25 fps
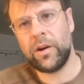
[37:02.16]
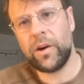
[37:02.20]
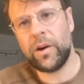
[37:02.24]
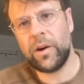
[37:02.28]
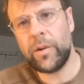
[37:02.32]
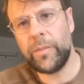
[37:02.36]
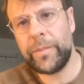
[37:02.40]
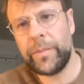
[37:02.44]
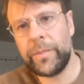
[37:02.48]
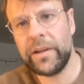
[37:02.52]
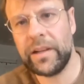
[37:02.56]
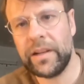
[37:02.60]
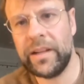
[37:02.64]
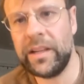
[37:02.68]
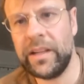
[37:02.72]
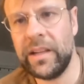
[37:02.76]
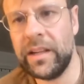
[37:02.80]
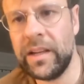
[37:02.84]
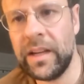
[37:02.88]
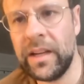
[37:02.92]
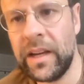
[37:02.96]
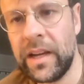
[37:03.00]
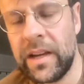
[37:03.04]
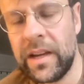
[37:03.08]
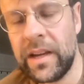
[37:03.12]

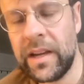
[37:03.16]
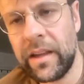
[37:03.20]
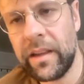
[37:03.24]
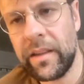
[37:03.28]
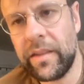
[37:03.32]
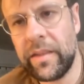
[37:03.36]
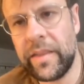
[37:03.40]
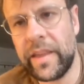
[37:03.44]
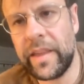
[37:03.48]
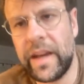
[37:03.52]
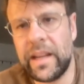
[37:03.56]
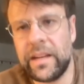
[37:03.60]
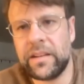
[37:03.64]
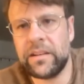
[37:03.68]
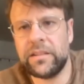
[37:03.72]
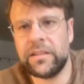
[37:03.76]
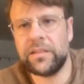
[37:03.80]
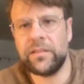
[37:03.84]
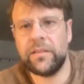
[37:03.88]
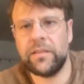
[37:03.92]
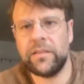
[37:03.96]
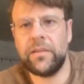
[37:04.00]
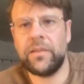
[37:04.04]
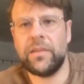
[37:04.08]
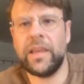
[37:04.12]
openly
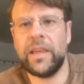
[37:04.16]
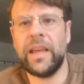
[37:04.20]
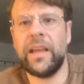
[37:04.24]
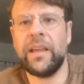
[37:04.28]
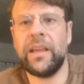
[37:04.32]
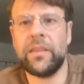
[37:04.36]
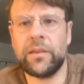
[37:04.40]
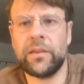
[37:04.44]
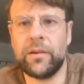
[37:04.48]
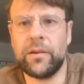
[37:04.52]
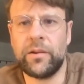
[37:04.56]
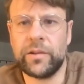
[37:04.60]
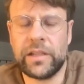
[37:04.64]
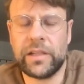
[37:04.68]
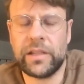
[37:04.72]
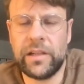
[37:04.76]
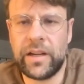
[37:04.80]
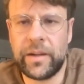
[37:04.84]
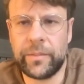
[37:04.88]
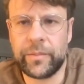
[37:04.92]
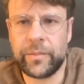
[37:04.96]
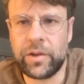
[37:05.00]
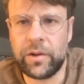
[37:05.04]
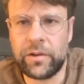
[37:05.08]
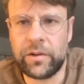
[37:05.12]
that they thought
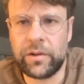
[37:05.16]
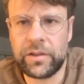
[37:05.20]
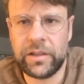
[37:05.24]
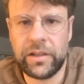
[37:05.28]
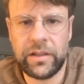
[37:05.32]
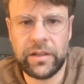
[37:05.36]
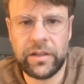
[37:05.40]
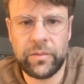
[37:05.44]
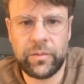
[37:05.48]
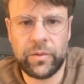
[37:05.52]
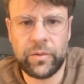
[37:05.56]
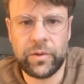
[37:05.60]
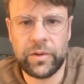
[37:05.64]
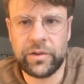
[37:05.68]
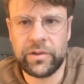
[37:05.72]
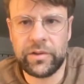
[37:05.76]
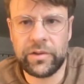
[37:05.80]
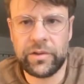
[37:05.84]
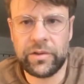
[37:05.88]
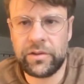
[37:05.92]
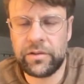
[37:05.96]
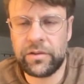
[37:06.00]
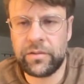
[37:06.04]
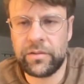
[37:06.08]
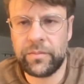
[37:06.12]
Ilham Tohti
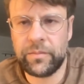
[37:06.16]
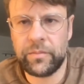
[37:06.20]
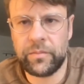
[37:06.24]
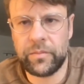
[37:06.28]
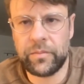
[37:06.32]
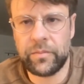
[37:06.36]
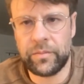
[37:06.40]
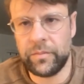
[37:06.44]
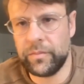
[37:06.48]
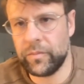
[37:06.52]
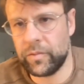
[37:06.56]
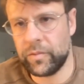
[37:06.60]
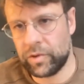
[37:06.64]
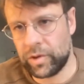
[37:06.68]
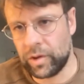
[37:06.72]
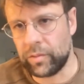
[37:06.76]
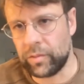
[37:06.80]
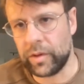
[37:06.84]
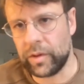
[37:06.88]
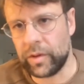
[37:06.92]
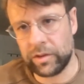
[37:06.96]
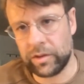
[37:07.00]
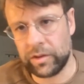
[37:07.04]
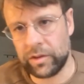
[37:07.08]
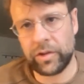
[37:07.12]
was
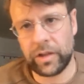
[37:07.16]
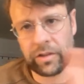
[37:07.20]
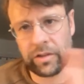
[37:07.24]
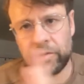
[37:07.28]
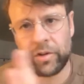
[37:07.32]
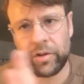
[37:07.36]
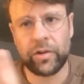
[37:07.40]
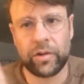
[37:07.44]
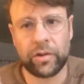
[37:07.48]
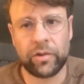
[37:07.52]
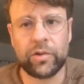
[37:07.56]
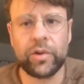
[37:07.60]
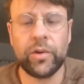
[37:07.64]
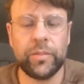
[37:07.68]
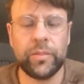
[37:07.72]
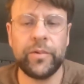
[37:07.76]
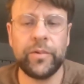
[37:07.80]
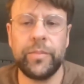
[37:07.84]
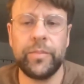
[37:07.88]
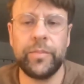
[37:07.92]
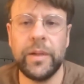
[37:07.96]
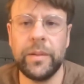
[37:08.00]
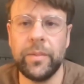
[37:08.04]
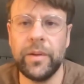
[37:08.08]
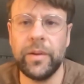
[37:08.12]
so a, a, certain group
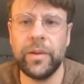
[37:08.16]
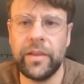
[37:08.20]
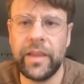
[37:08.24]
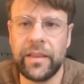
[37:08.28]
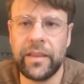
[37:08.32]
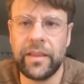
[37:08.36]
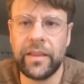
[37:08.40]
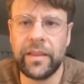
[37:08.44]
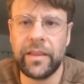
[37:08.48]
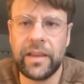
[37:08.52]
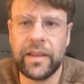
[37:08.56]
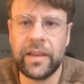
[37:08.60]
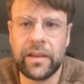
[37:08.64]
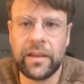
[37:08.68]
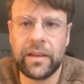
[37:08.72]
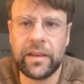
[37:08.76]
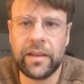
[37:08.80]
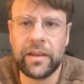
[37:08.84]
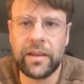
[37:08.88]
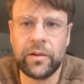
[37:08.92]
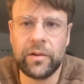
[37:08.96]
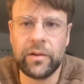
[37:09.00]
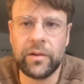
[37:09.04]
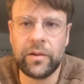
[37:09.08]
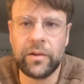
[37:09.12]
of people that they
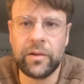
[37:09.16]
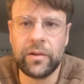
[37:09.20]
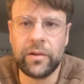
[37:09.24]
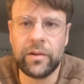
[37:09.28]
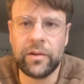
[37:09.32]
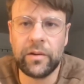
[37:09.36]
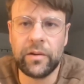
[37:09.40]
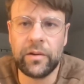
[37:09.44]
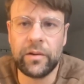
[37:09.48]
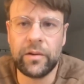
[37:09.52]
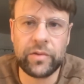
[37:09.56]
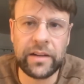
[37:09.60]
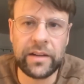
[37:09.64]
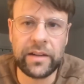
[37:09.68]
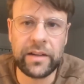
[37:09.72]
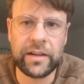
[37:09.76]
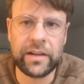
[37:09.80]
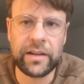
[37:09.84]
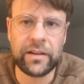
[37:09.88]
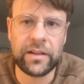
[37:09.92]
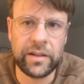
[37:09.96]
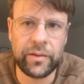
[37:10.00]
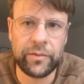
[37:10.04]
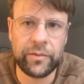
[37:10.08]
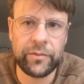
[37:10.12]
thought he was not
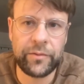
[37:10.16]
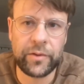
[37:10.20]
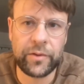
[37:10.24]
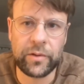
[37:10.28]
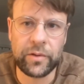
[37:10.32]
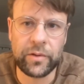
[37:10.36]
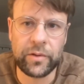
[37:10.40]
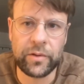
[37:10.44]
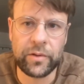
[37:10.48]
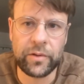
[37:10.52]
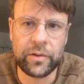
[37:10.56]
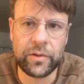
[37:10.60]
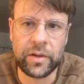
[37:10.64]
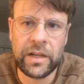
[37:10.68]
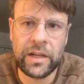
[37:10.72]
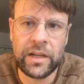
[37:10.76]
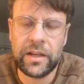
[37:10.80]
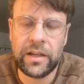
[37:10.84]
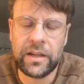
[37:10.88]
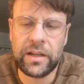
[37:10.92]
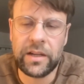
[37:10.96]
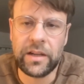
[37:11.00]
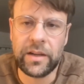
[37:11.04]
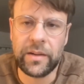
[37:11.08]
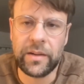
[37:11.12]
radical enough
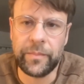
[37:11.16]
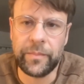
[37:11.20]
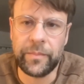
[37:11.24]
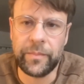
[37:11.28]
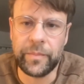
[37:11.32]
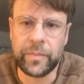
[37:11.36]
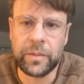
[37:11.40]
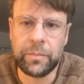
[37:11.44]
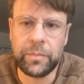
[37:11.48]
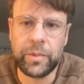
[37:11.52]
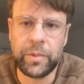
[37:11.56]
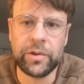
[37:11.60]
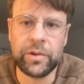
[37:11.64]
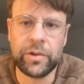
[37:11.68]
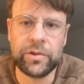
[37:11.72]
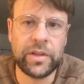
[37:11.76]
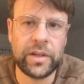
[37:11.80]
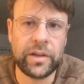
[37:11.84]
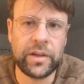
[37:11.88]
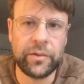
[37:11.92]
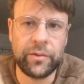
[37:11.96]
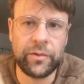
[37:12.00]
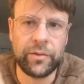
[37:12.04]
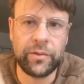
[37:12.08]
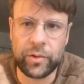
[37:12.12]
for um,
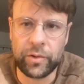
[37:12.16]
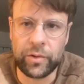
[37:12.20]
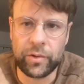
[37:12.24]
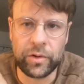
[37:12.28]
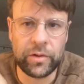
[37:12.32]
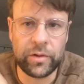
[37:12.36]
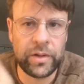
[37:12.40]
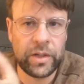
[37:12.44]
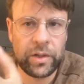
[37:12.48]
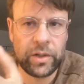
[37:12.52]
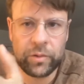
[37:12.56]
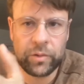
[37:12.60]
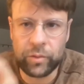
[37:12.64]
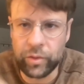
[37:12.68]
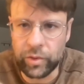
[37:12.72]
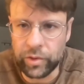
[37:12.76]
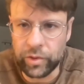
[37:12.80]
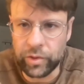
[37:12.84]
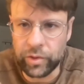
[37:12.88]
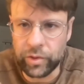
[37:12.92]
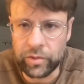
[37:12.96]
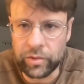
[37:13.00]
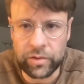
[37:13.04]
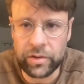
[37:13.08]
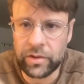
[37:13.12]
pushing for
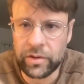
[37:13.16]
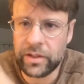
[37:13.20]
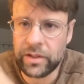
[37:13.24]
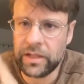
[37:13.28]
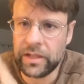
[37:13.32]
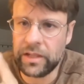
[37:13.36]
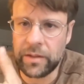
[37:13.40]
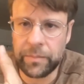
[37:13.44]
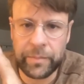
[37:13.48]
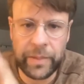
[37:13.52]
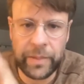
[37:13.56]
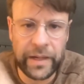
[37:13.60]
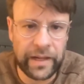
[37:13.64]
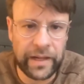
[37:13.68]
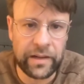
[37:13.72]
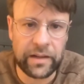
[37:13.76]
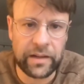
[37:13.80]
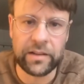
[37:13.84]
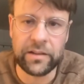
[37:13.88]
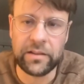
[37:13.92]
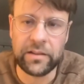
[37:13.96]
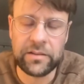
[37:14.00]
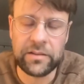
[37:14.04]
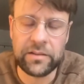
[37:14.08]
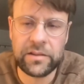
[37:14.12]
Uyghur
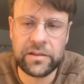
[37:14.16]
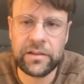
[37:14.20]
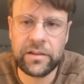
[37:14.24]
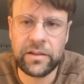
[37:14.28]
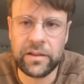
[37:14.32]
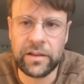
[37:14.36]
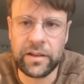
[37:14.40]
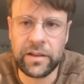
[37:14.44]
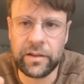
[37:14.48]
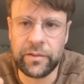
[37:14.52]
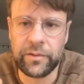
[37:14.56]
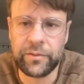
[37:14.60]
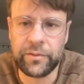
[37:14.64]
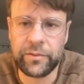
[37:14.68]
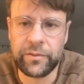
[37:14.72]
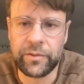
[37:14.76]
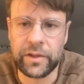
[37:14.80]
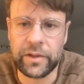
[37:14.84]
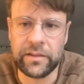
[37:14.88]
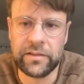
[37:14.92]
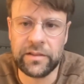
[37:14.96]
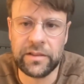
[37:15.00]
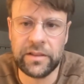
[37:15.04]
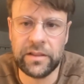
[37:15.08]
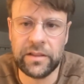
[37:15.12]
independence, uh,
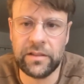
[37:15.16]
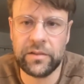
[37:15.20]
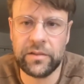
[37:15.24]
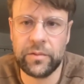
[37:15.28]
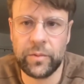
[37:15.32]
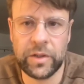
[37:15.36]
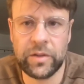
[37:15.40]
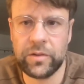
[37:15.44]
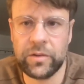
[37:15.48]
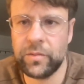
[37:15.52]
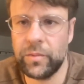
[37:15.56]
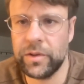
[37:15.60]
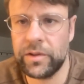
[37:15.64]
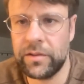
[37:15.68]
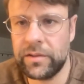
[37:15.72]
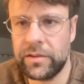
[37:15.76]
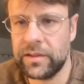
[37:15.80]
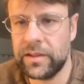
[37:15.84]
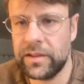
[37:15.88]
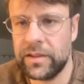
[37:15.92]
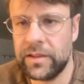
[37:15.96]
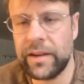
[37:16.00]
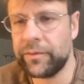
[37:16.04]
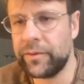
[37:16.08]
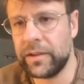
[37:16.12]
for instance, which
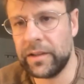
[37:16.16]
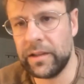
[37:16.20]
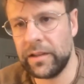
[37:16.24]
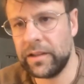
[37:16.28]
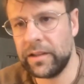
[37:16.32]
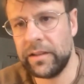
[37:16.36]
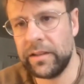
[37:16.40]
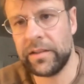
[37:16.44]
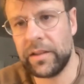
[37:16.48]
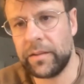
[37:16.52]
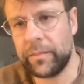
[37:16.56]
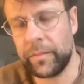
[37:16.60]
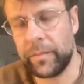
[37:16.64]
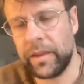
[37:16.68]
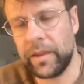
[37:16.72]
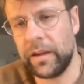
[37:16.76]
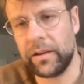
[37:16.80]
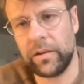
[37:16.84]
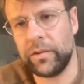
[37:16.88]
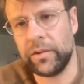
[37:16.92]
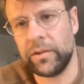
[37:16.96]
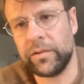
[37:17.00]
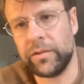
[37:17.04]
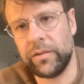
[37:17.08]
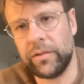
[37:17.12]
was definitely
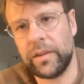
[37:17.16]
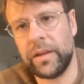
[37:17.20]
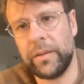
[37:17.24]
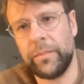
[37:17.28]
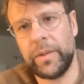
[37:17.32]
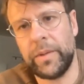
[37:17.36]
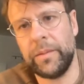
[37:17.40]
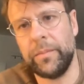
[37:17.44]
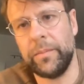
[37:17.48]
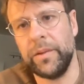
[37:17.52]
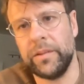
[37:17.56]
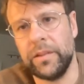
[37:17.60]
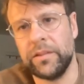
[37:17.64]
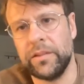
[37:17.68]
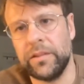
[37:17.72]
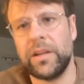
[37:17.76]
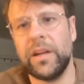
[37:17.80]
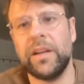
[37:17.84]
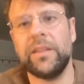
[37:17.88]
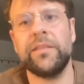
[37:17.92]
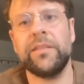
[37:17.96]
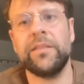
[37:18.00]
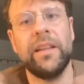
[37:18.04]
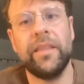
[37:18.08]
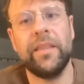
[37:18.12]
something also that people
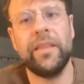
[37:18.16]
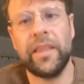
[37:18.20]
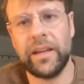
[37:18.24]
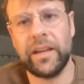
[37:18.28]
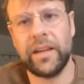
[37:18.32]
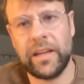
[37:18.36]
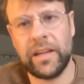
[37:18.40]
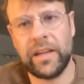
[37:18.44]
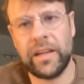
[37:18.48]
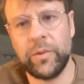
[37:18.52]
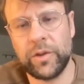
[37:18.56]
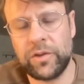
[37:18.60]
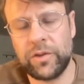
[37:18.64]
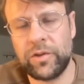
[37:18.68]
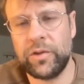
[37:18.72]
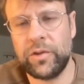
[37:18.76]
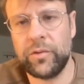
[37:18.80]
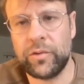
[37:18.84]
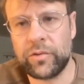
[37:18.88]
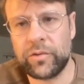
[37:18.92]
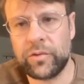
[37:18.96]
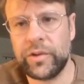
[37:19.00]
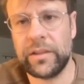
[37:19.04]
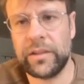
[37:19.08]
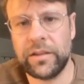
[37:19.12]
discussed, and that he was
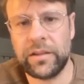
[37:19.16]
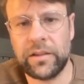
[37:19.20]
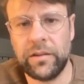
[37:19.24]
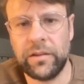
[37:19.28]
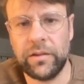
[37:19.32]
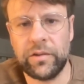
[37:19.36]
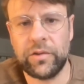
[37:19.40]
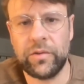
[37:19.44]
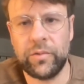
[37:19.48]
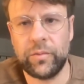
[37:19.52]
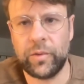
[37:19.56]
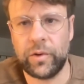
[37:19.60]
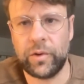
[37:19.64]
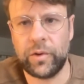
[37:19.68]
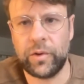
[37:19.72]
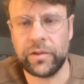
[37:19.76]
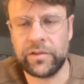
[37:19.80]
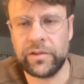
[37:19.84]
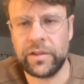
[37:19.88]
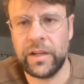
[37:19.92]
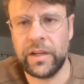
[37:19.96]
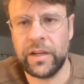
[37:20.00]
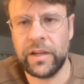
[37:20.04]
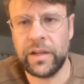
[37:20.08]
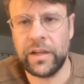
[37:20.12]
too critical
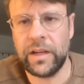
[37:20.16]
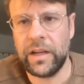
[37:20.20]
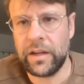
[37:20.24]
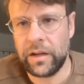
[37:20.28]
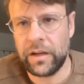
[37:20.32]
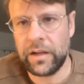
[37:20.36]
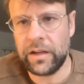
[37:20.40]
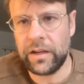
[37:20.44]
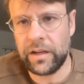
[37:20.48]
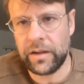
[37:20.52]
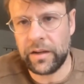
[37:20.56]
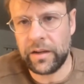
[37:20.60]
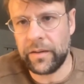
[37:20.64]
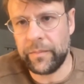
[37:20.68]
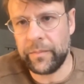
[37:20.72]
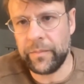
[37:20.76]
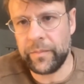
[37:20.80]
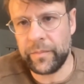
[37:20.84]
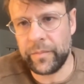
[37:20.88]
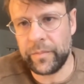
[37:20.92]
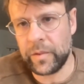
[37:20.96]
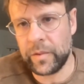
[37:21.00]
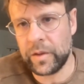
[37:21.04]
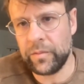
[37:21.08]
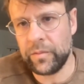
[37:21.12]
towards
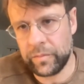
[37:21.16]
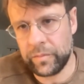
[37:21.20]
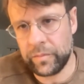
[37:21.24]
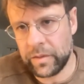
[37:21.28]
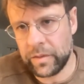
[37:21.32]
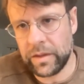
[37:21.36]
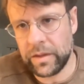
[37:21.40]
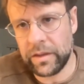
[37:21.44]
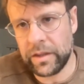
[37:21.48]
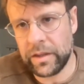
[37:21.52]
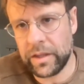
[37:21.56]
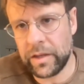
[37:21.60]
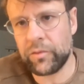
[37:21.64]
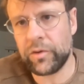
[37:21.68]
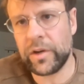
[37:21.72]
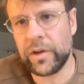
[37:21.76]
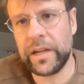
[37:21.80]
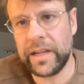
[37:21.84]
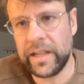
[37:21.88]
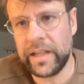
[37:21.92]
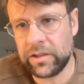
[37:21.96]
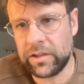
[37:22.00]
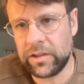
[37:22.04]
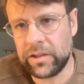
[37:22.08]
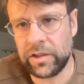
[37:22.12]
um, the
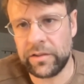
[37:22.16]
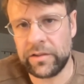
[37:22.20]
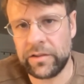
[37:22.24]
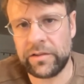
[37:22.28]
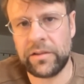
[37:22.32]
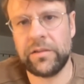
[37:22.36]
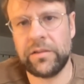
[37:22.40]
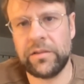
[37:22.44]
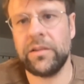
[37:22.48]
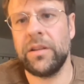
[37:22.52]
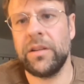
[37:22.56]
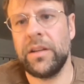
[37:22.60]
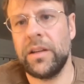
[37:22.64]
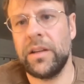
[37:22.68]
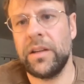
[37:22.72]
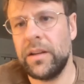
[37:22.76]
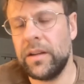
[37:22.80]
religious